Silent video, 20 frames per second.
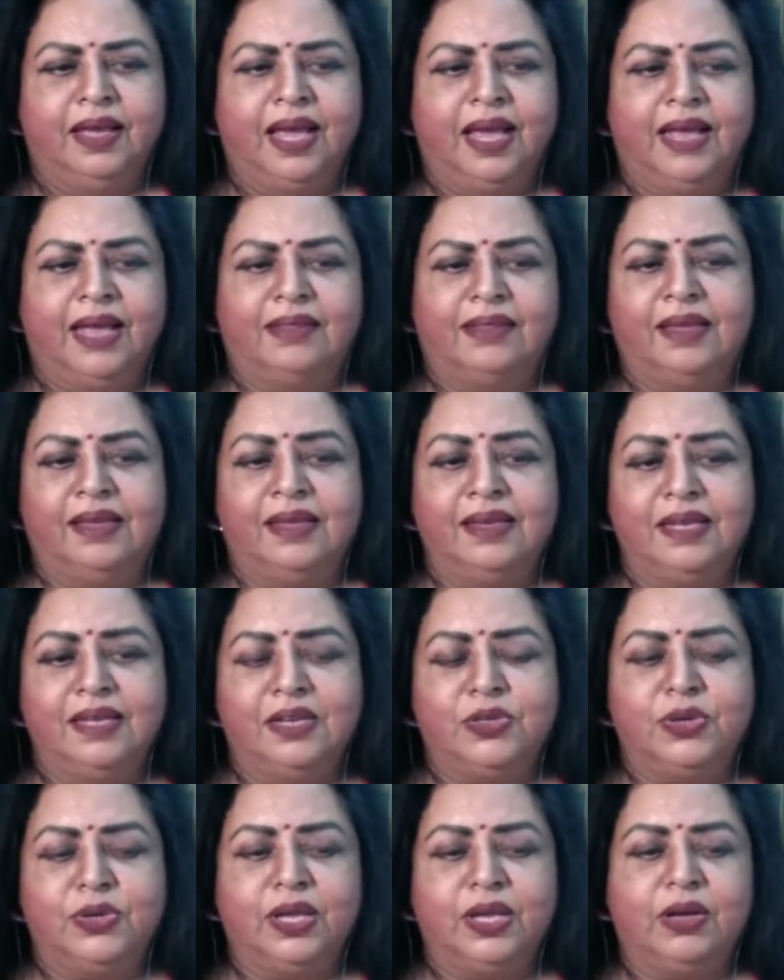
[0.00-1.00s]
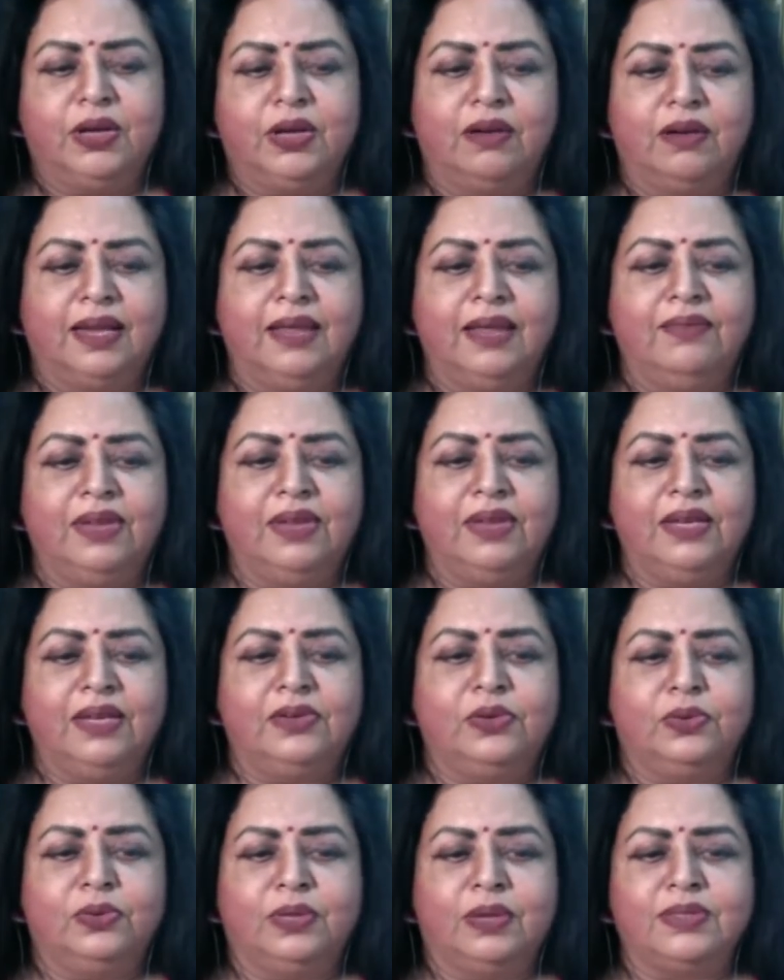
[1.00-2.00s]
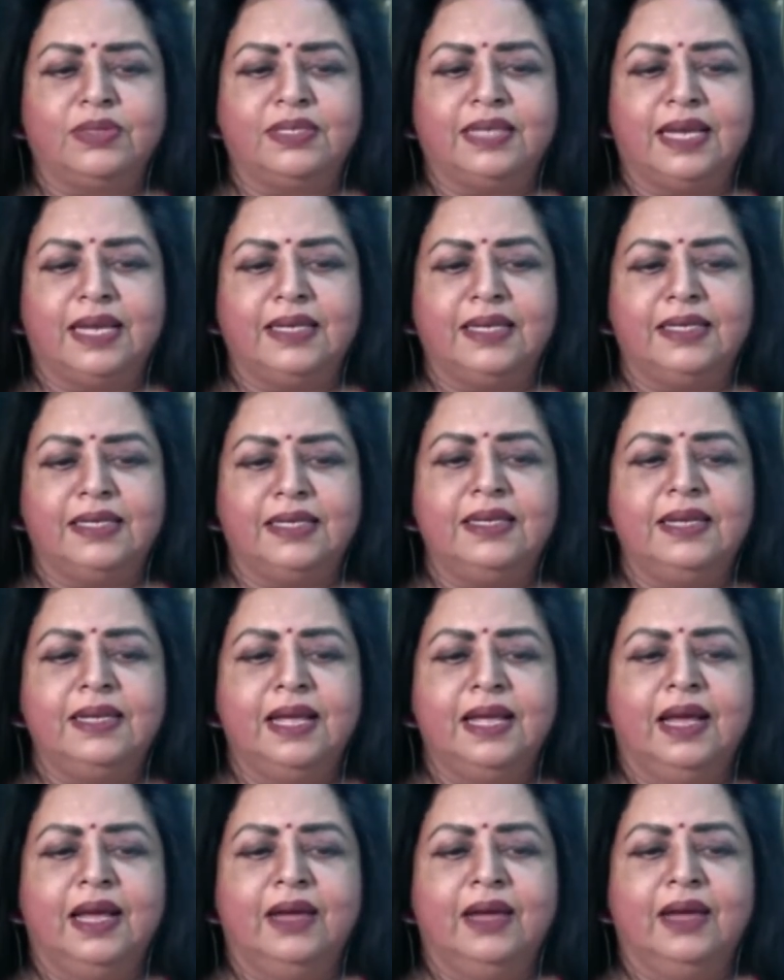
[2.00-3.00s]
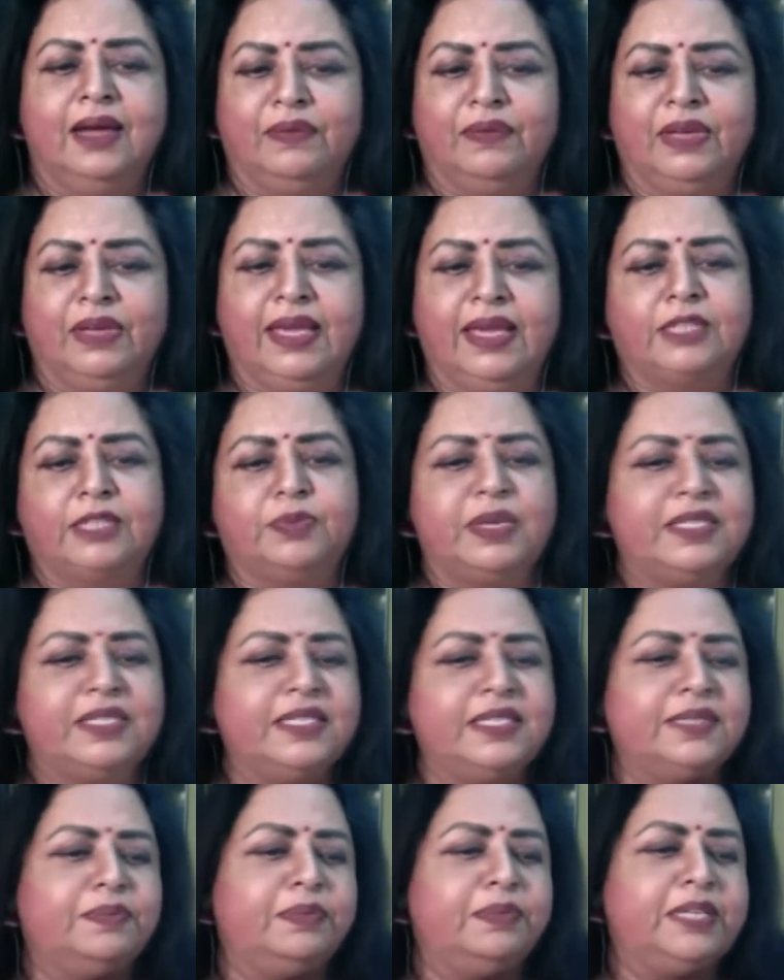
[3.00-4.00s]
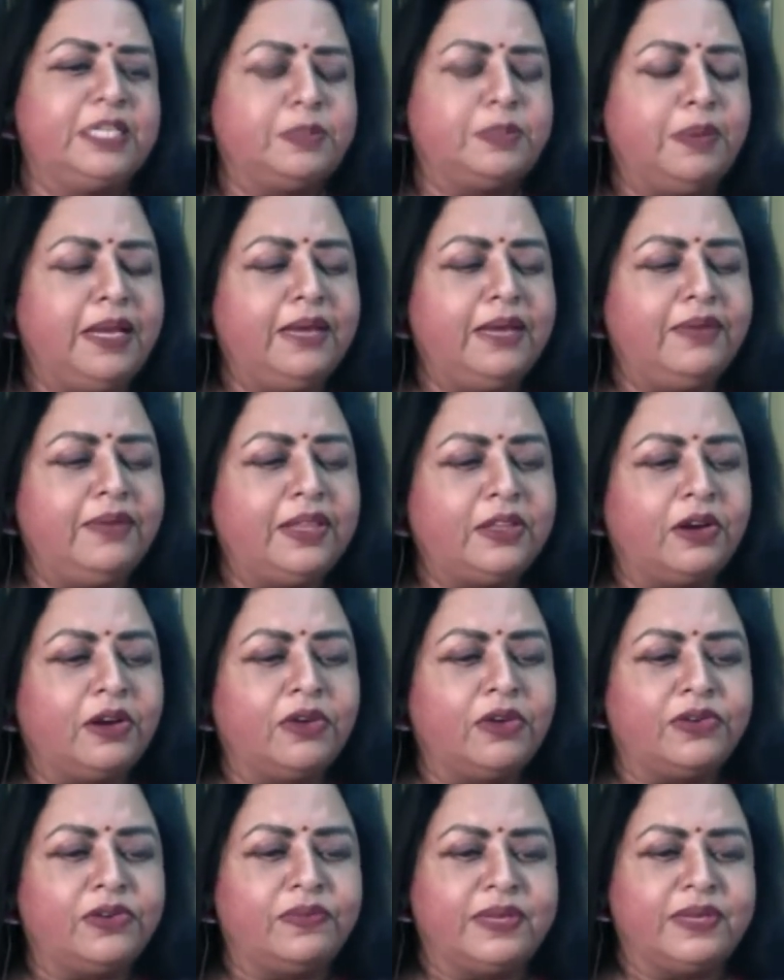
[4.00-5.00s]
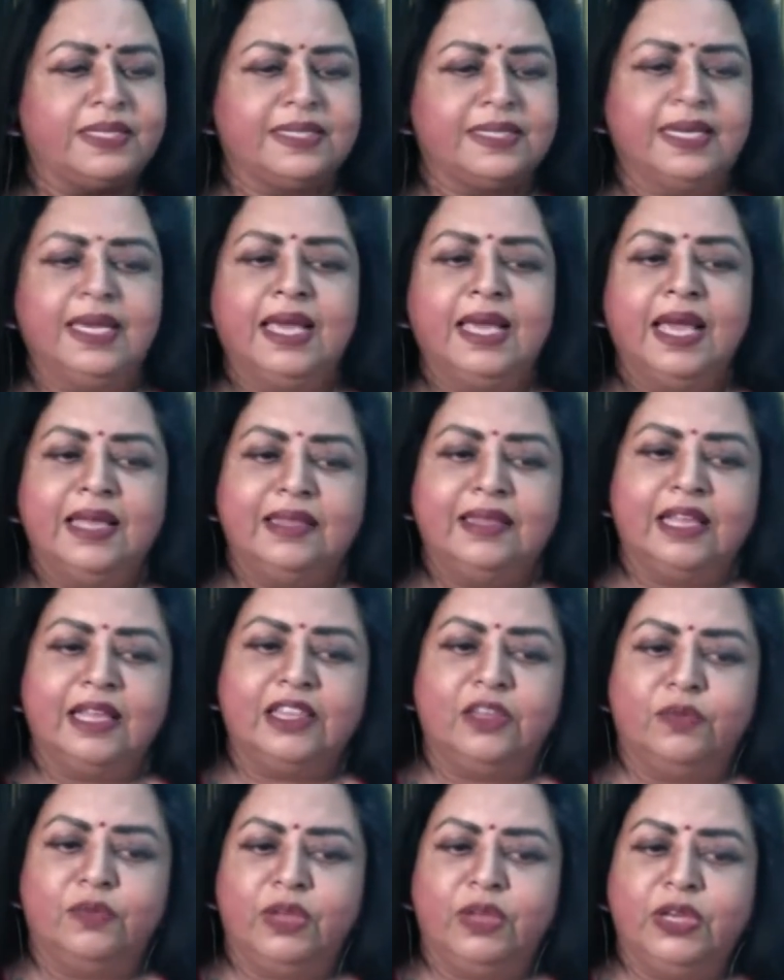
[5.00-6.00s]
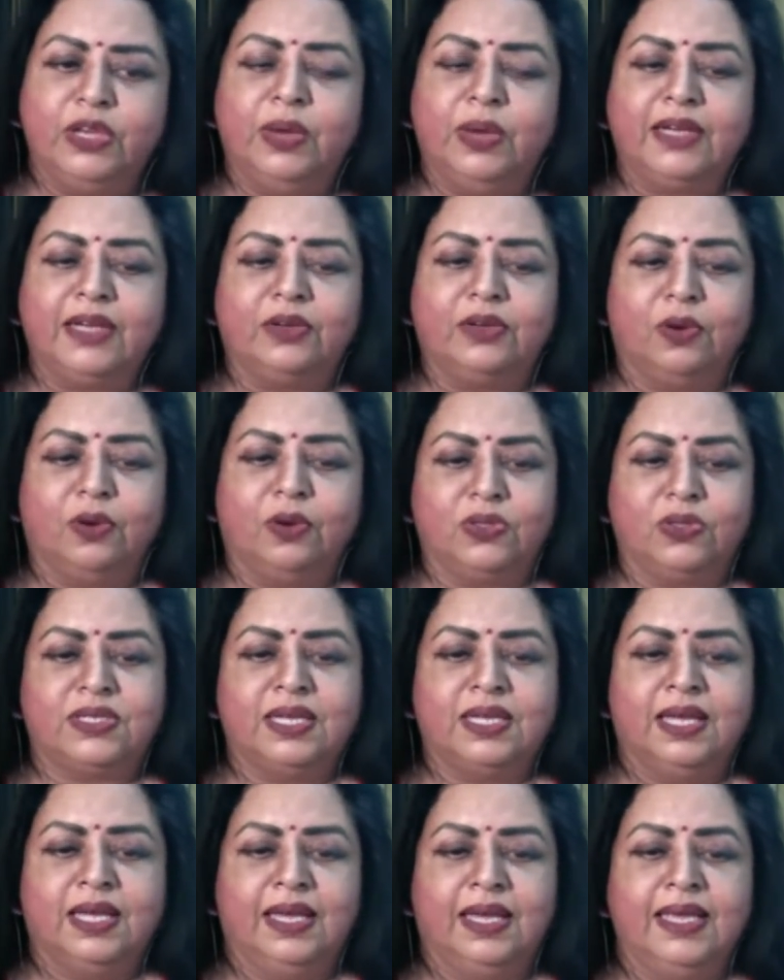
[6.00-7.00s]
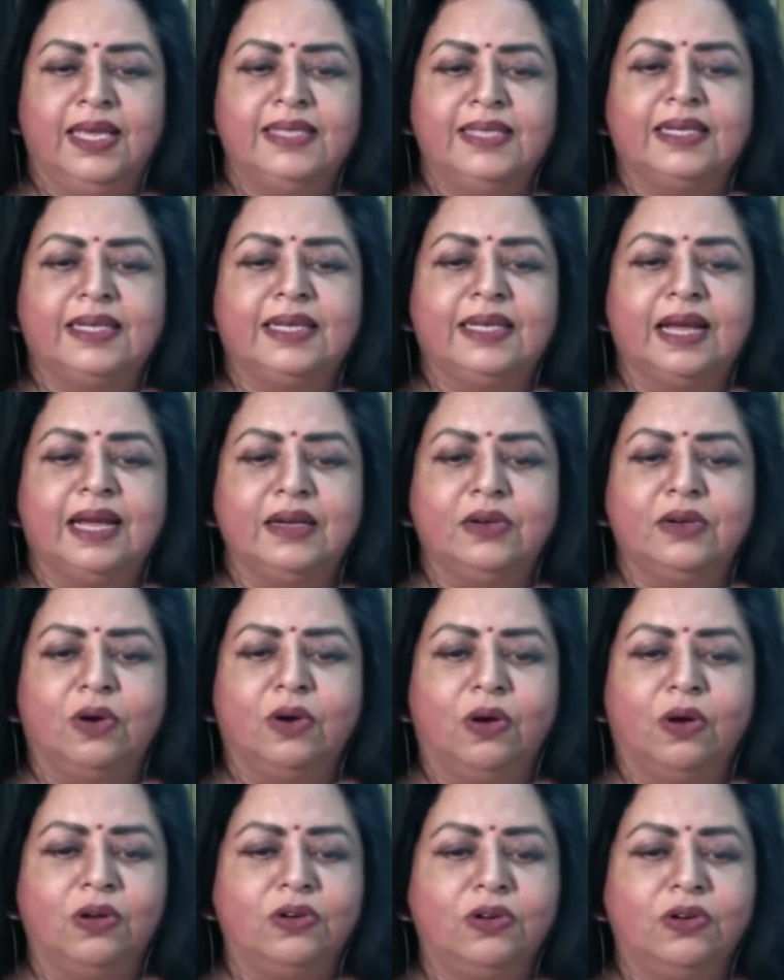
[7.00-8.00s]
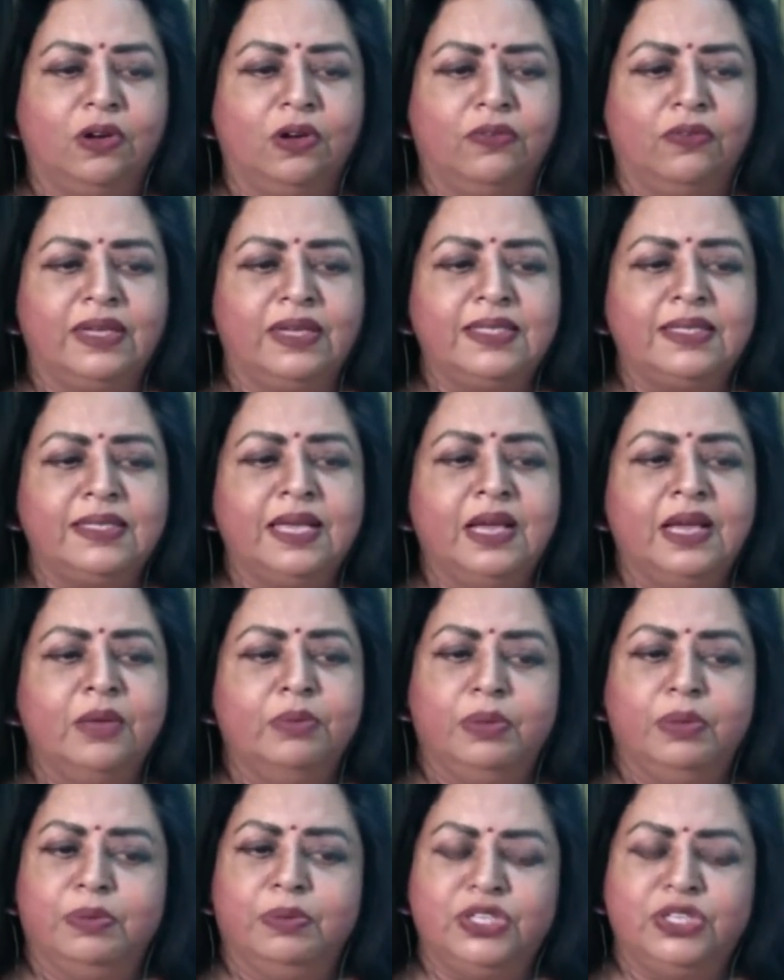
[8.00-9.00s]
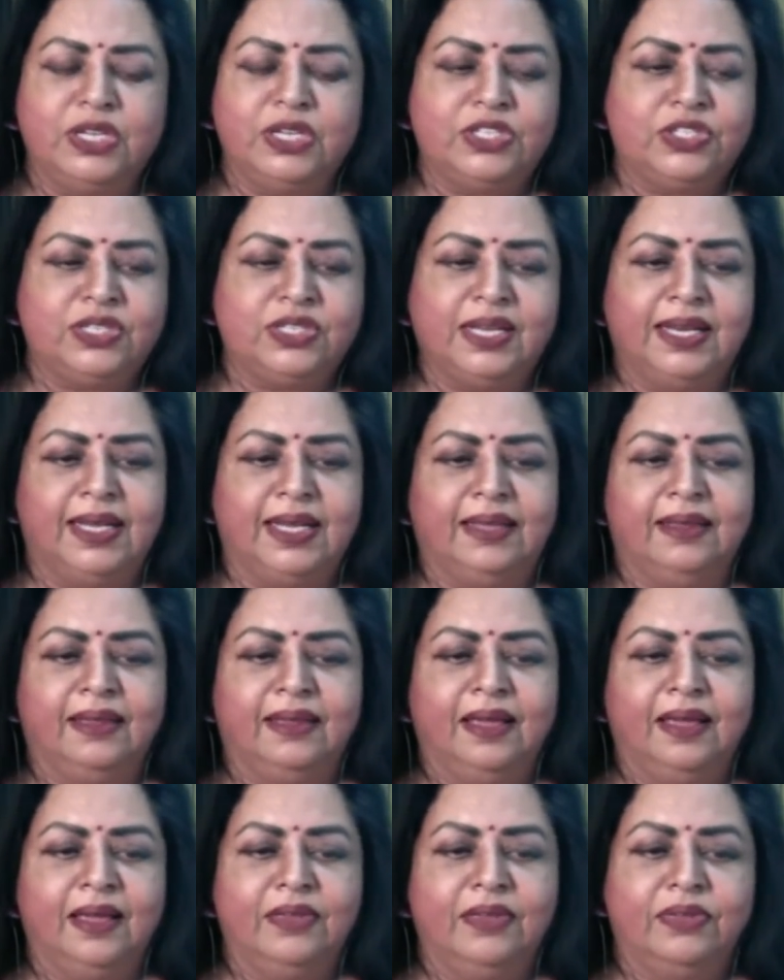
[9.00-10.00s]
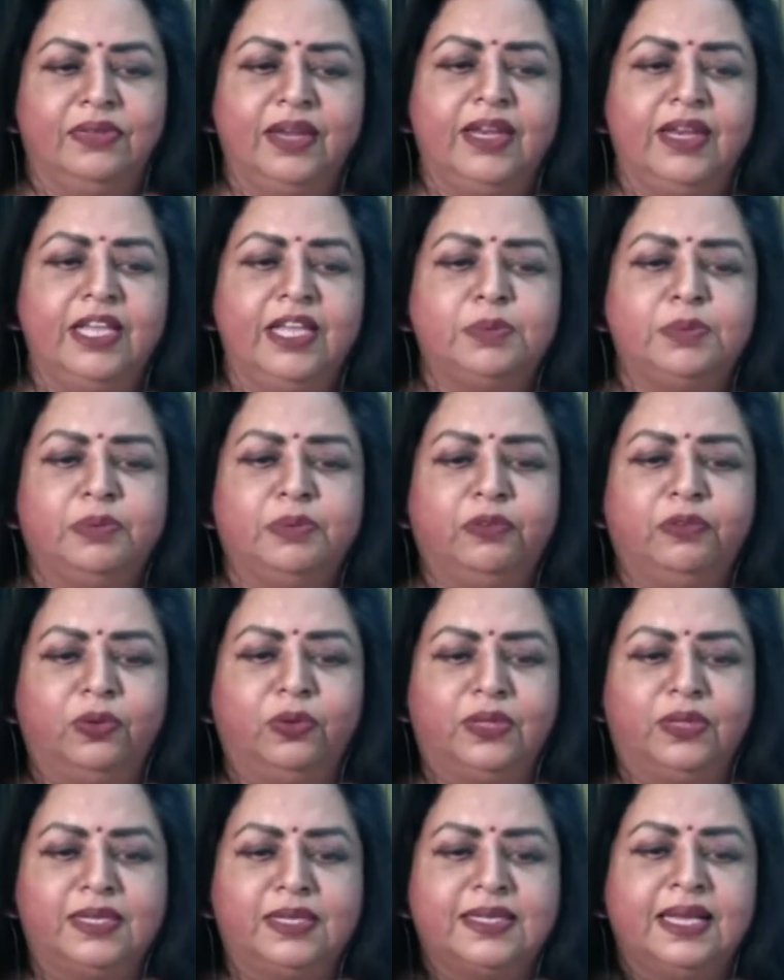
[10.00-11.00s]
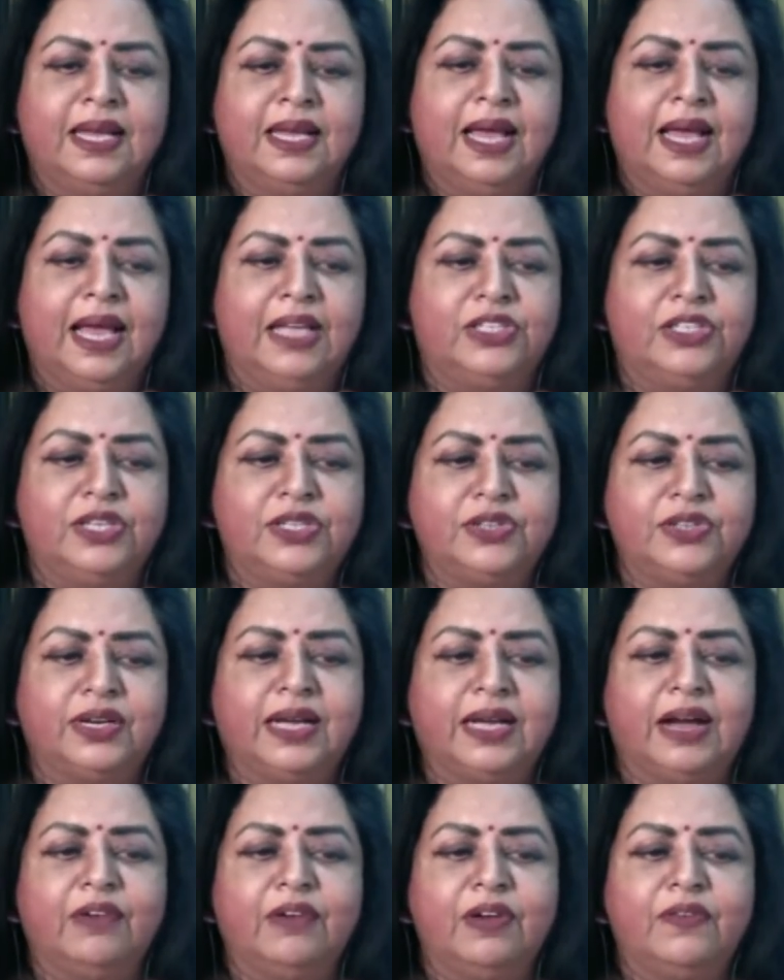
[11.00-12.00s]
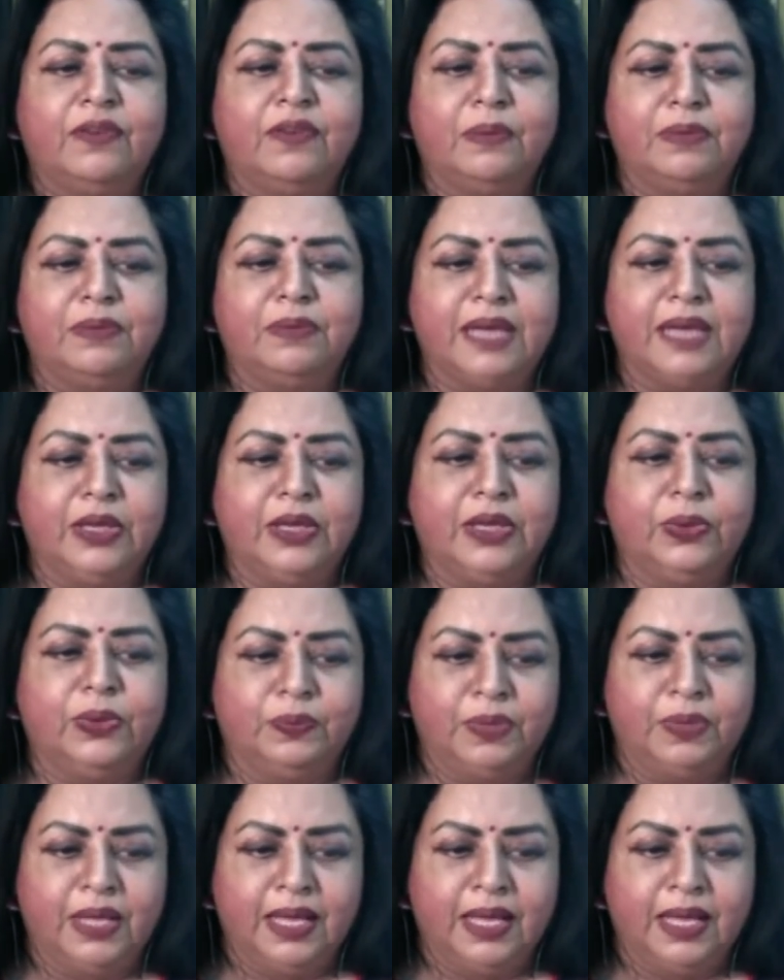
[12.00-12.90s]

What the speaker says: At the India Today conclave in 2019, Vicky expressed his disbelief at the controversy that the video had caused. He said, Karan called all of us. We were just chilling 3 days before this. I just recovered from dengue.